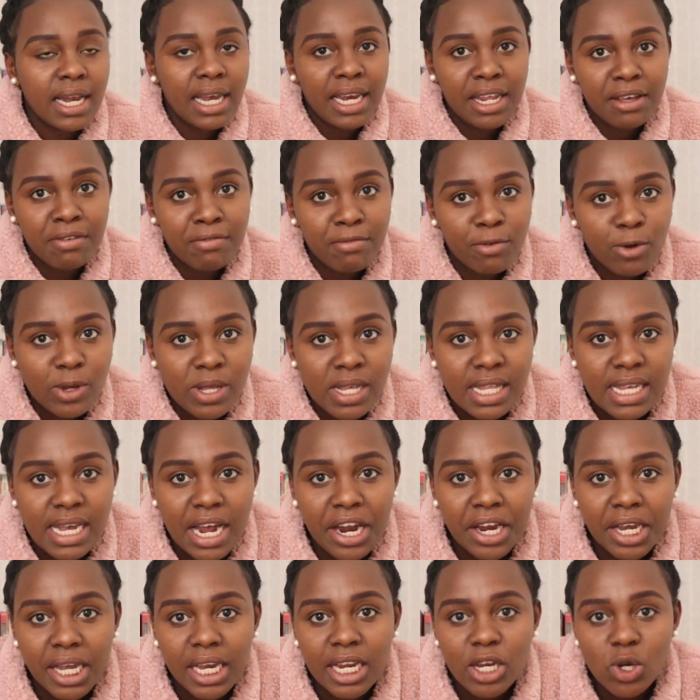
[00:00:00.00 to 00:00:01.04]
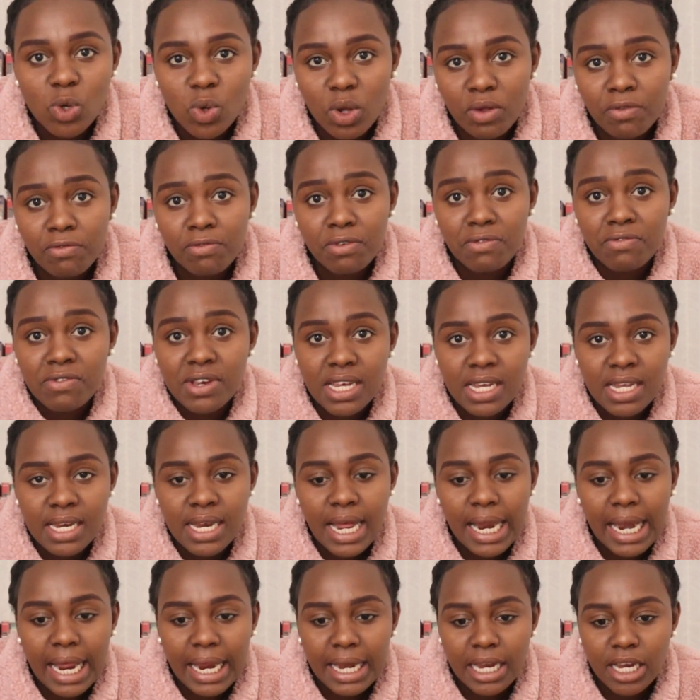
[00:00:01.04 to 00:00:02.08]
leave because it's currently
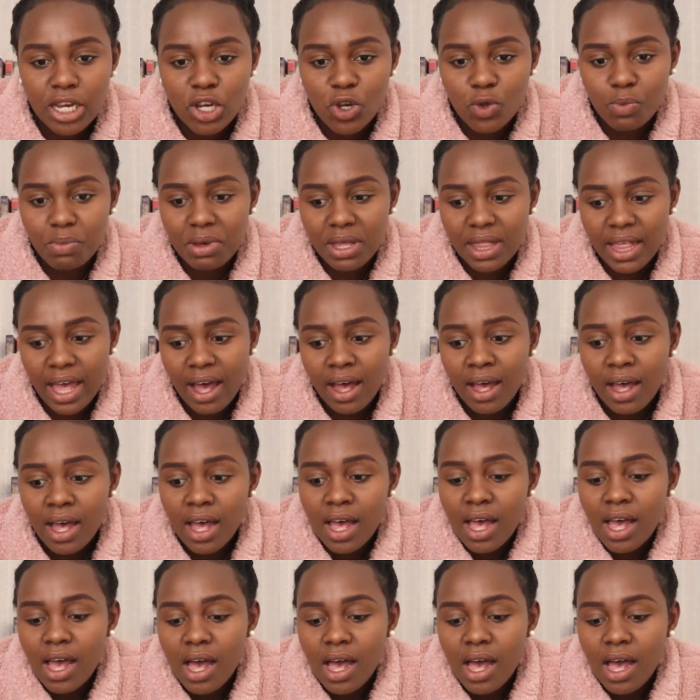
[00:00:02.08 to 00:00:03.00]
12:15 and i need to be there